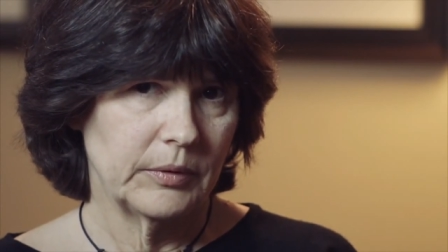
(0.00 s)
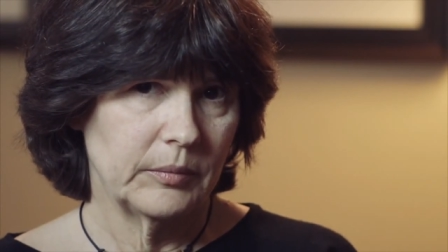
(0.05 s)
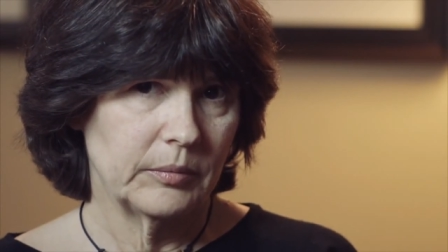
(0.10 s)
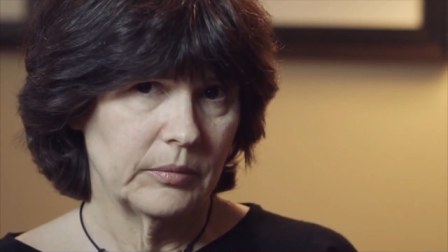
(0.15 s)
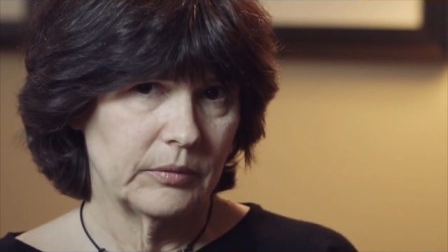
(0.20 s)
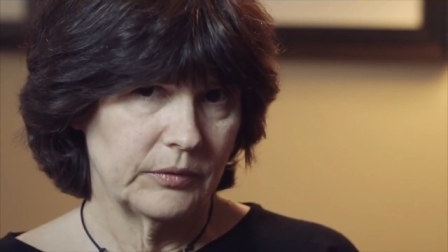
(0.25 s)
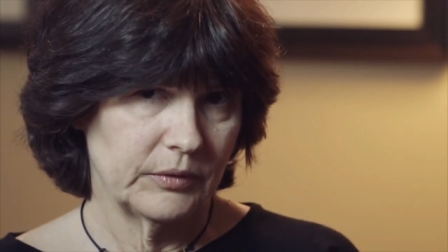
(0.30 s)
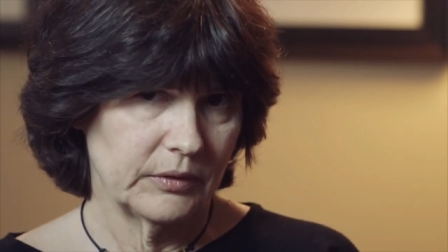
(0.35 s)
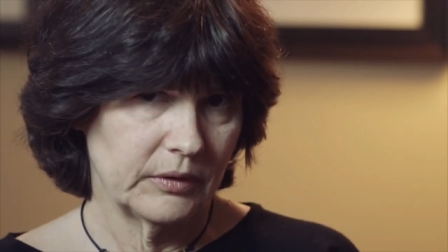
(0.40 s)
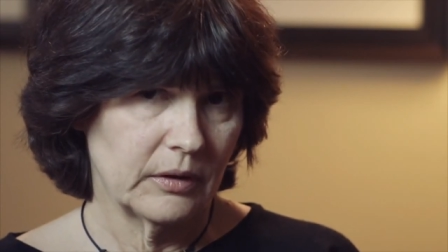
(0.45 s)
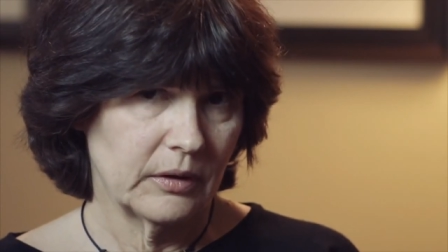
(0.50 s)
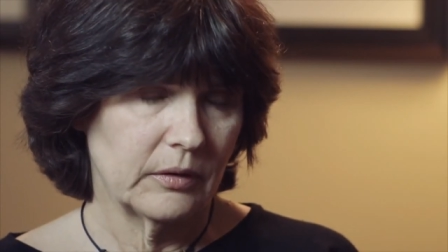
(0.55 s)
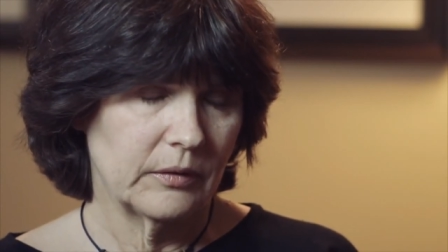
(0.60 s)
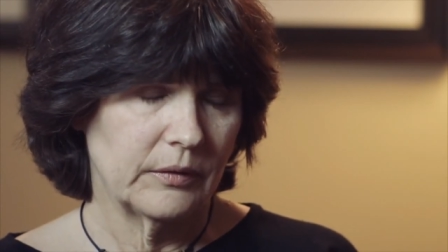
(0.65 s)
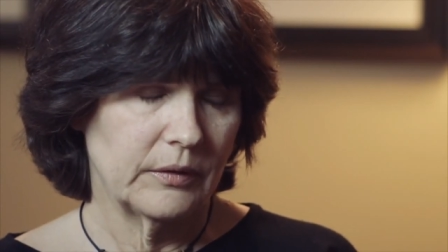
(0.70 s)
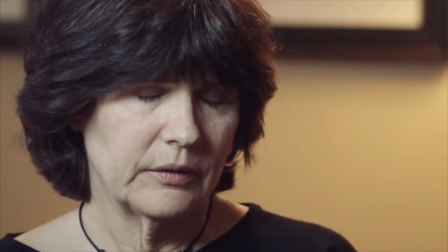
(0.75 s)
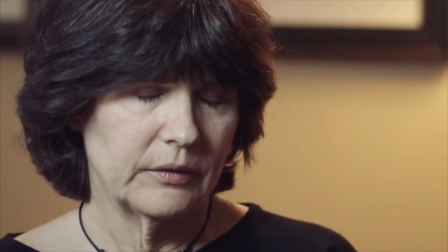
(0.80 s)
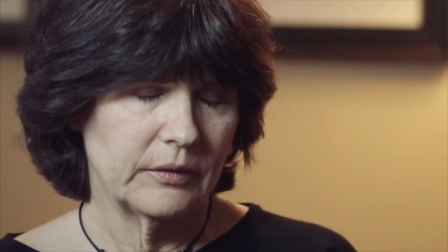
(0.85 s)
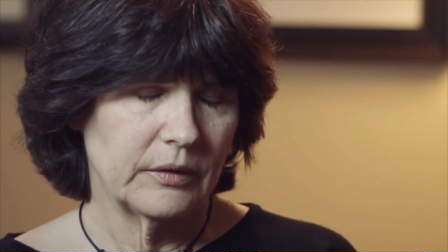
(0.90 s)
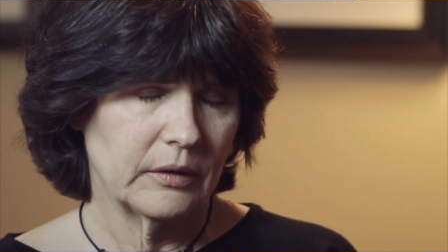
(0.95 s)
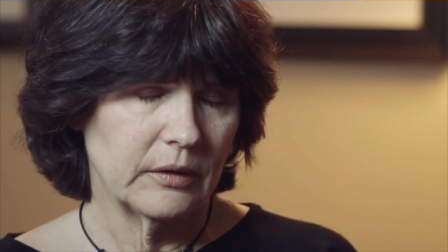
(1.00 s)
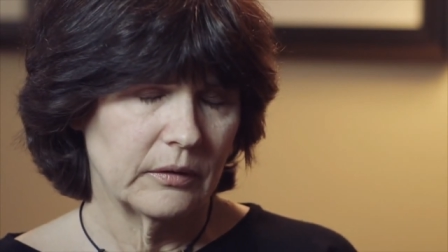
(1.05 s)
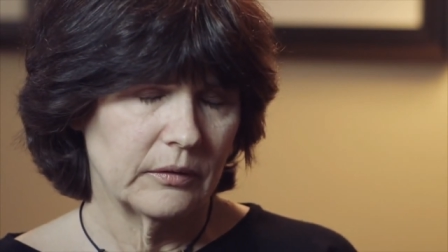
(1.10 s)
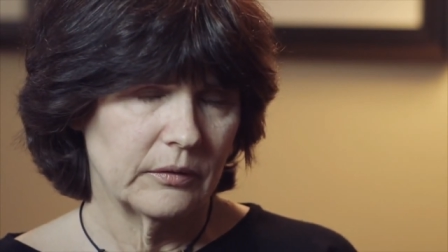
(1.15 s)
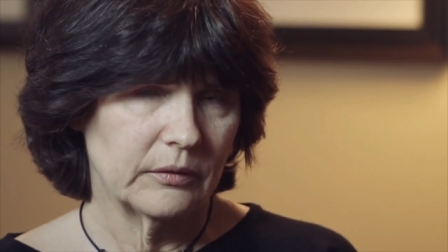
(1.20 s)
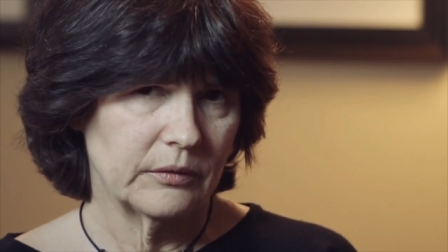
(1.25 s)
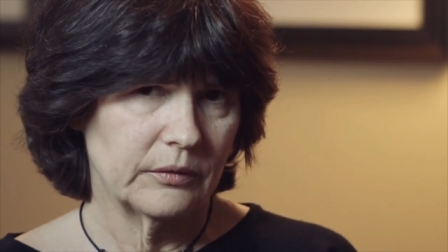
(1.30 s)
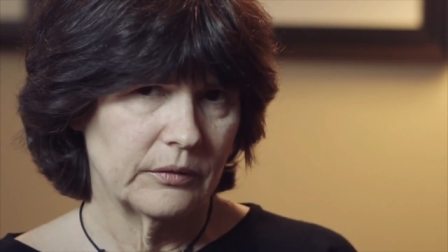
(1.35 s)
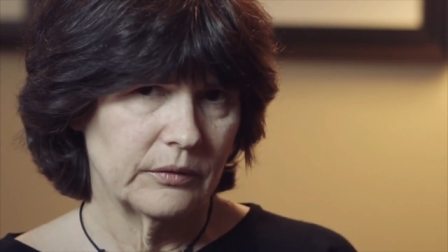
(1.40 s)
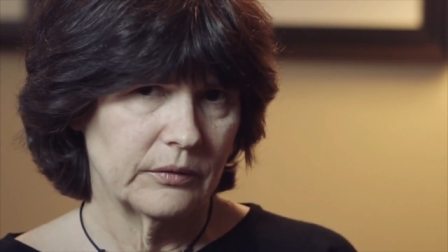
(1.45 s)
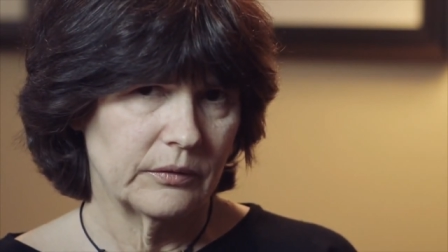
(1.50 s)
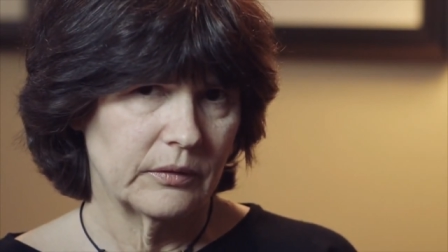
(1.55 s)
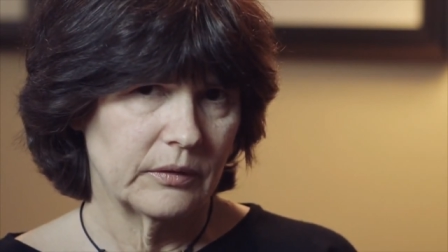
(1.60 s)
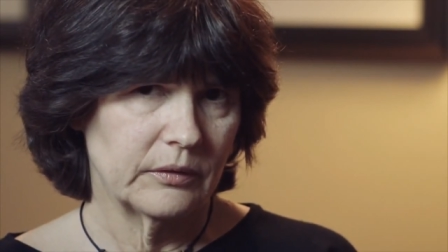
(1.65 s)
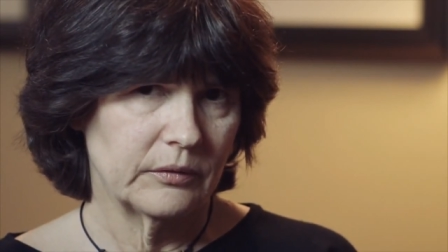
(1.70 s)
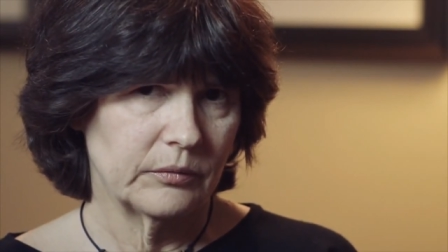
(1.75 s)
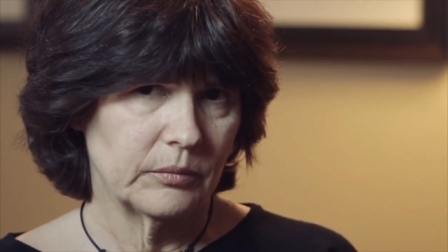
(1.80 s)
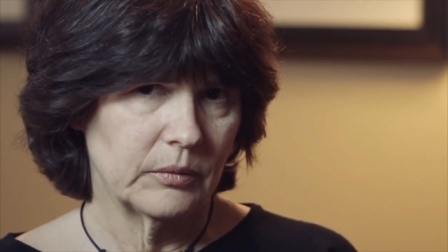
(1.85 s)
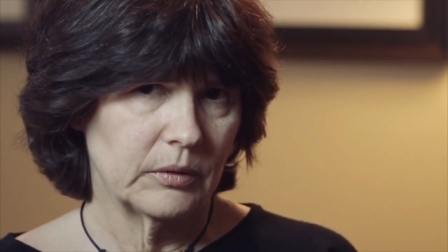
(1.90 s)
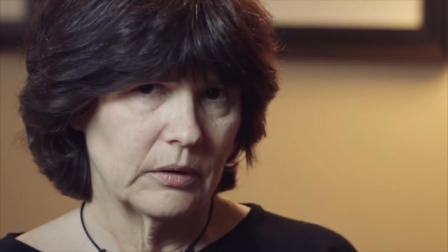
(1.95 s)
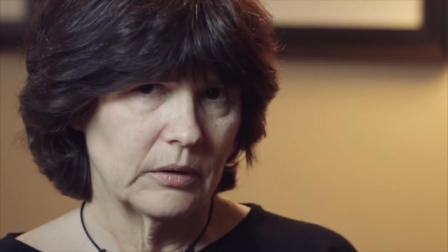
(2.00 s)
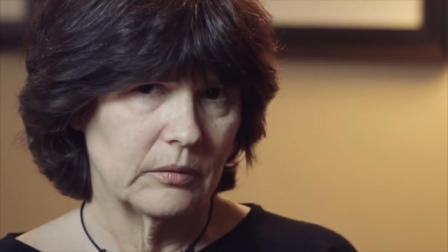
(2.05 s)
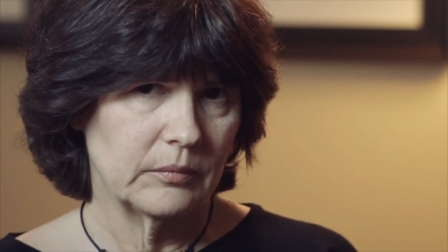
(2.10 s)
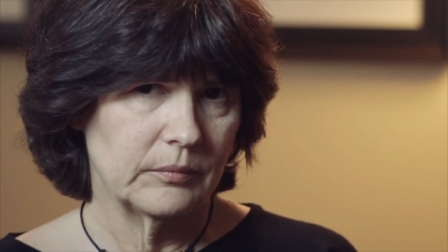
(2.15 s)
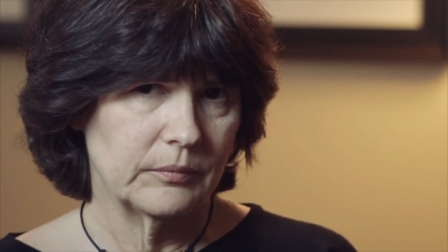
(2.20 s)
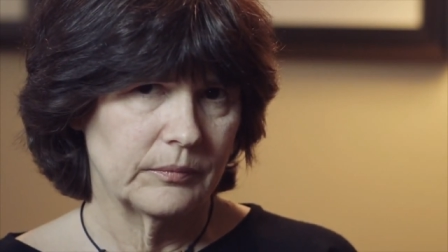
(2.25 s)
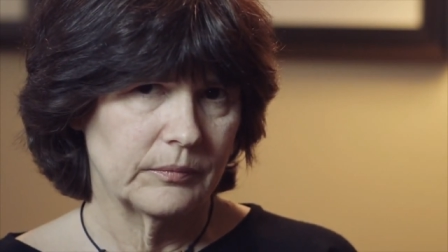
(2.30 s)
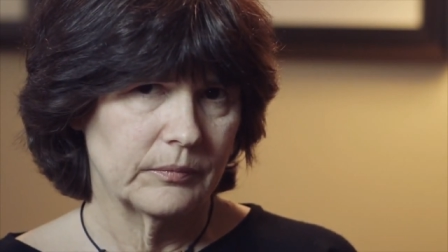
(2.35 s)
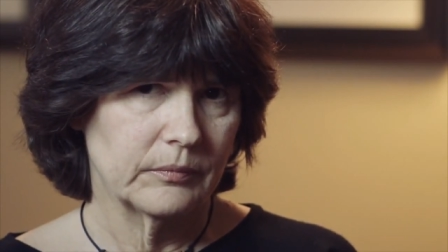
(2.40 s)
people to call their doctors as well.